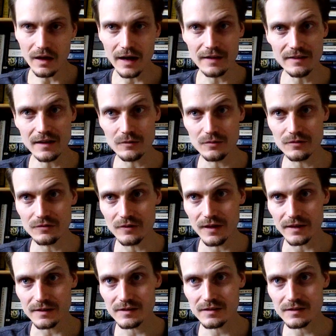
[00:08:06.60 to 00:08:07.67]
I think
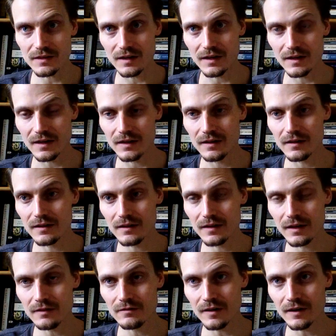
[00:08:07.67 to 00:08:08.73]
reflects
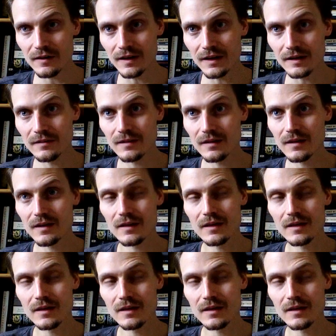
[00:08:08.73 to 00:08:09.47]
a very